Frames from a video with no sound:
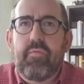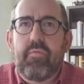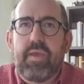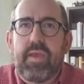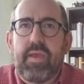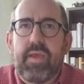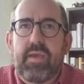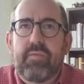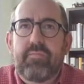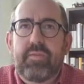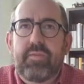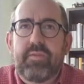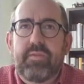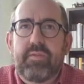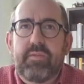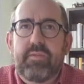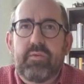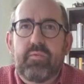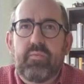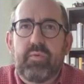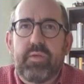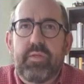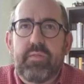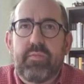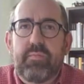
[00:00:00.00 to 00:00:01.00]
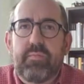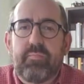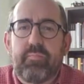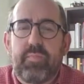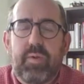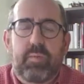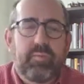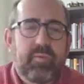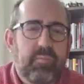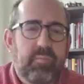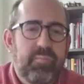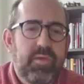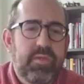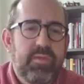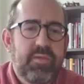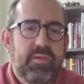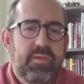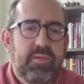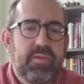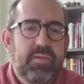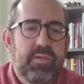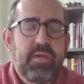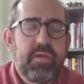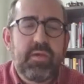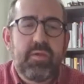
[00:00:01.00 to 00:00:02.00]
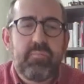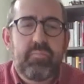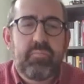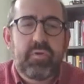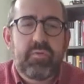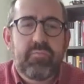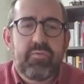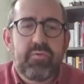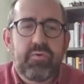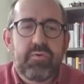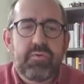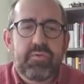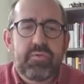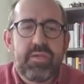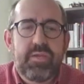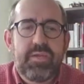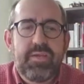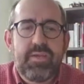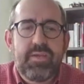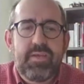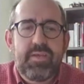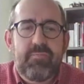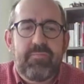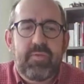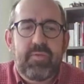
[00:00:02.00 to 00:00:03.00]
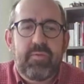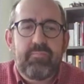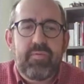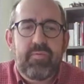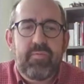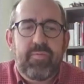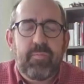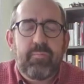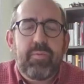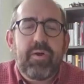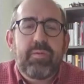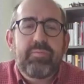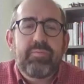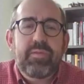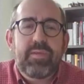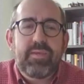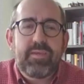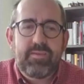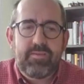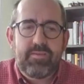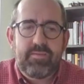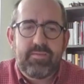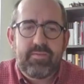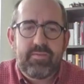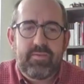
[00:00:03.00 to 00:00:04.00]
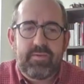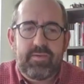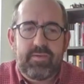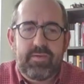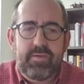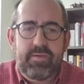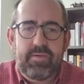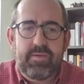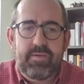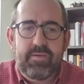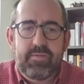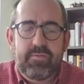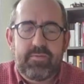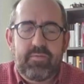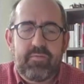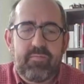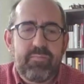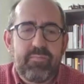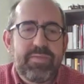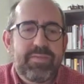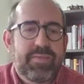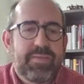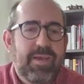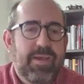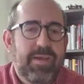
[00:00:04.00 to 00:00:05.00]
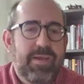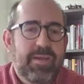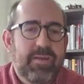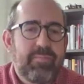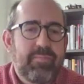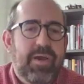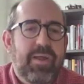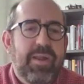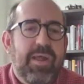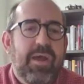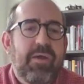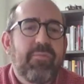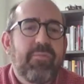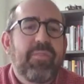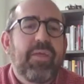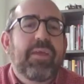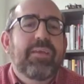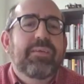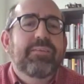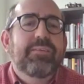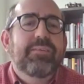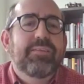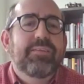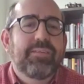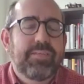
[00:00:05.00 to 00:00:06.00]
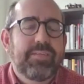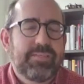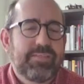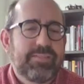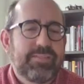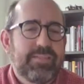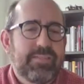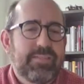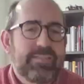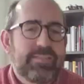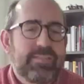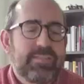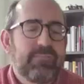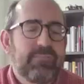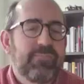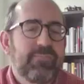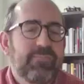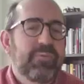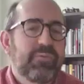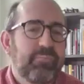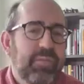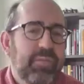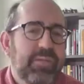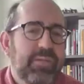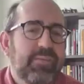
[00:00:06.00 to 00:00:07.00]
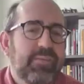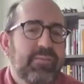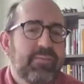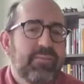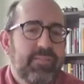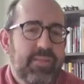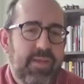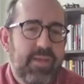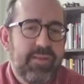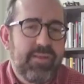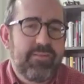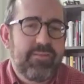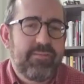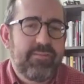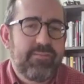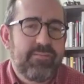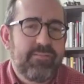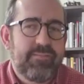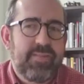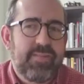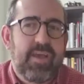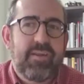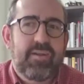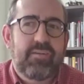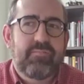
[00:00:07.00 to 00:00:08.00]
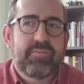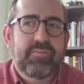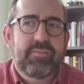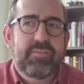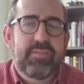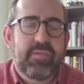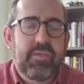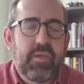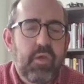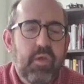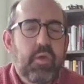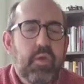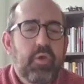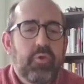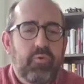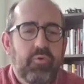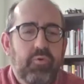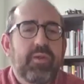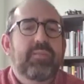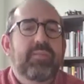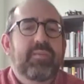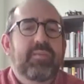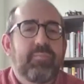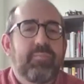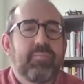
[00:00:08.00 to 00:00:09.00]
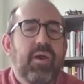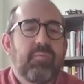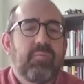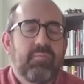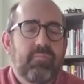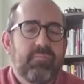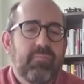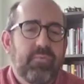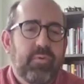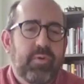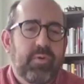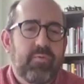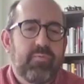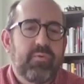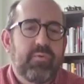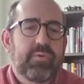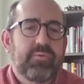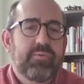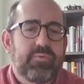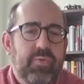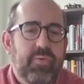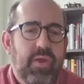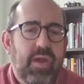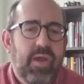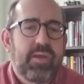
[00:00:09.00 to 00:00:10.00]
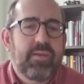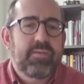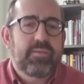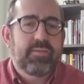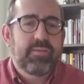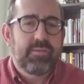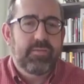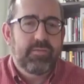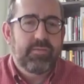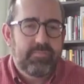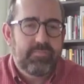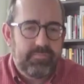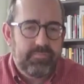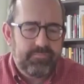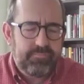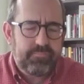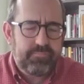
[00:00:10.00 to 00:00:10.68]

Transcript: they have to deal with public opinion. But of course, if the if the public is uh, sort of misguided about how things exist in the first place, then that obviously creates a problem for anyone trying to